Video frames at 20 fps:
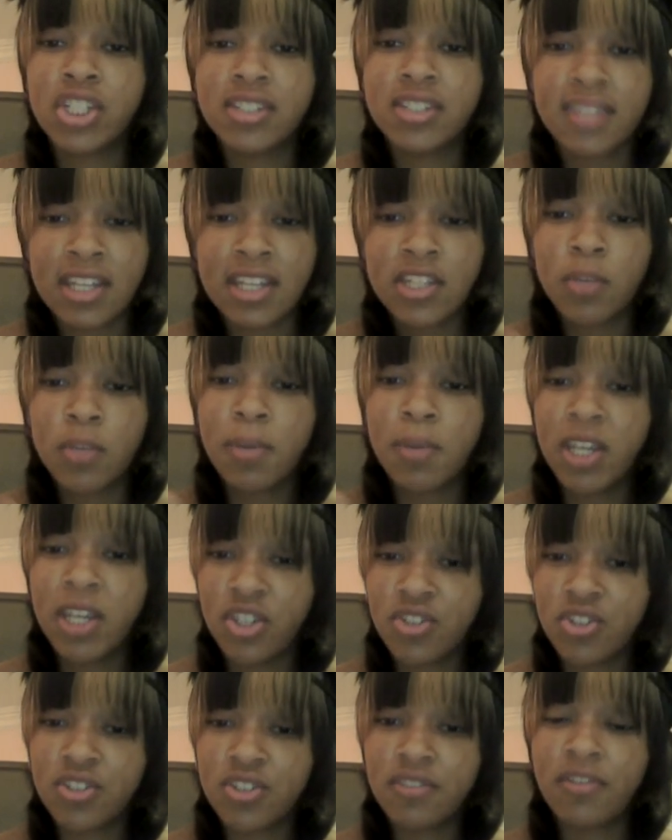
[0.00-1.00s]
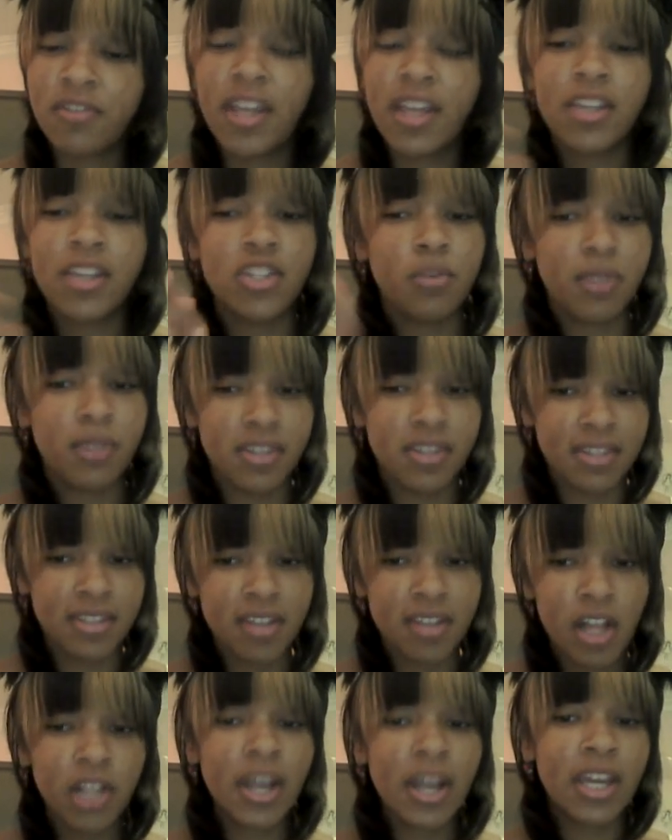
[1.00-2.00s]
She sends you pictures of like, do you want
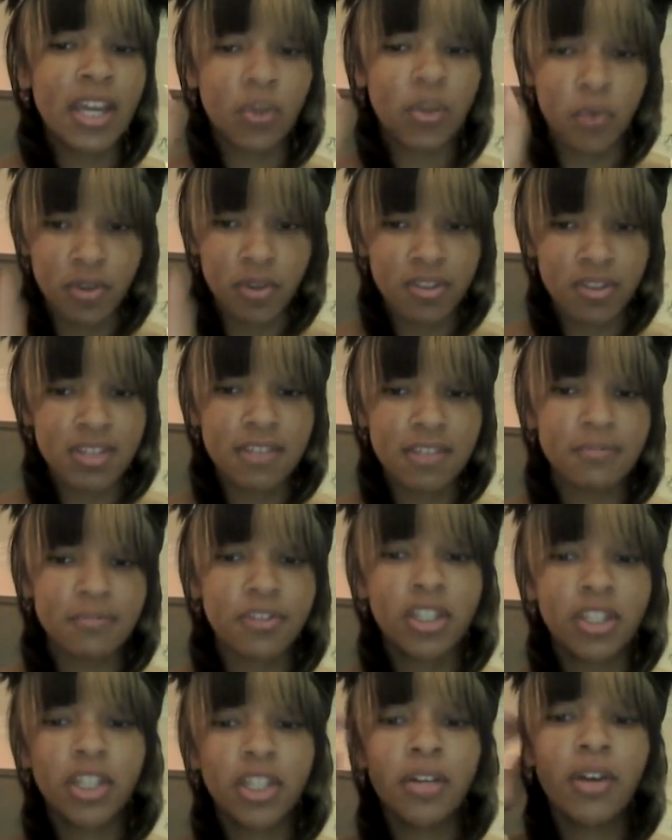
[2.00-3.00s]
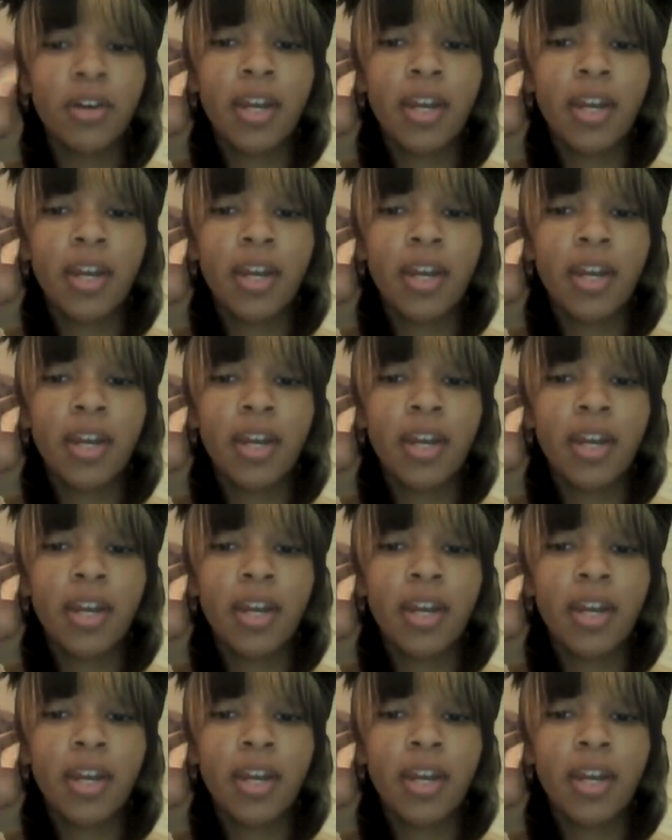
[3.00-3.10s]
this color? I can order this in for you.